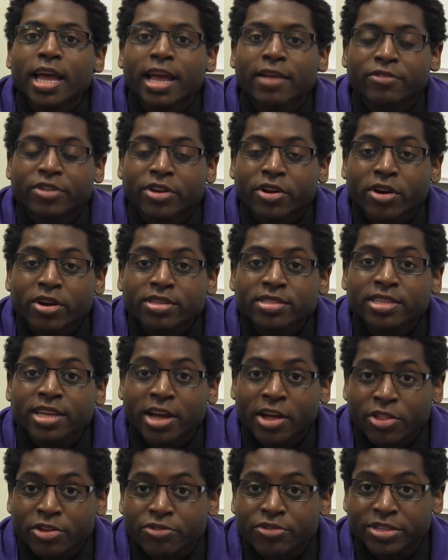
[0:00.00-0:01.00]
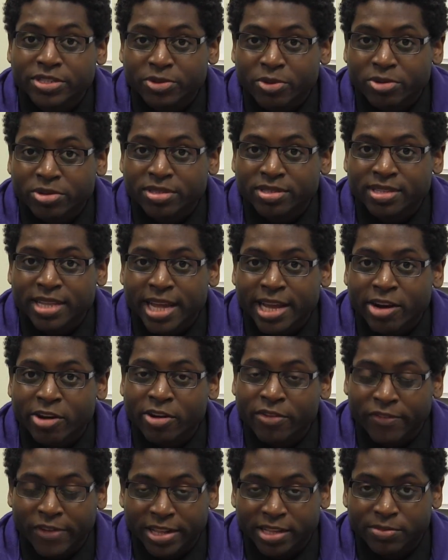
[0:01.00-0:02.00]
In regards to other resources that
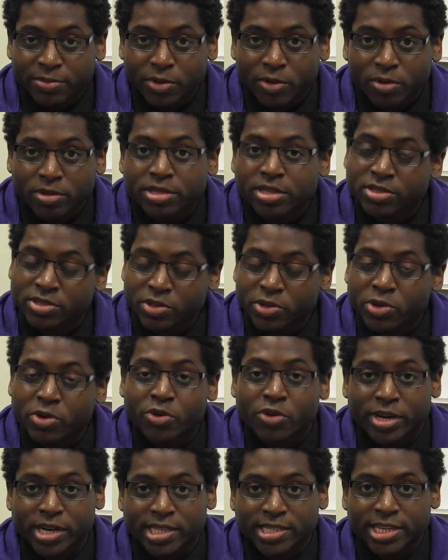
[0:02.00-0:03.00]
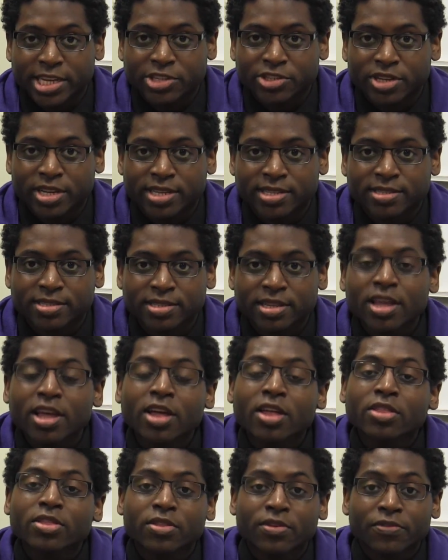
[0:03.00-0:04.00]
are available to student organizations,
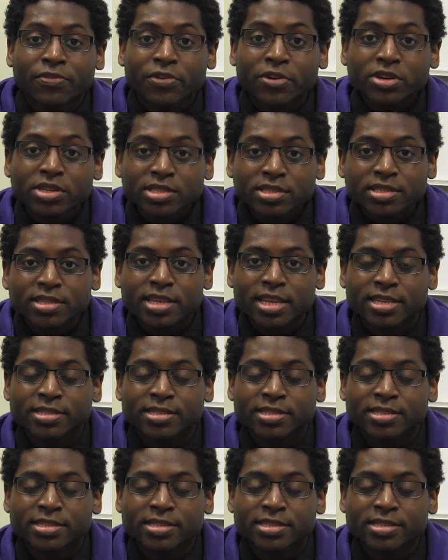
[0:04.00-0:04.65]
the first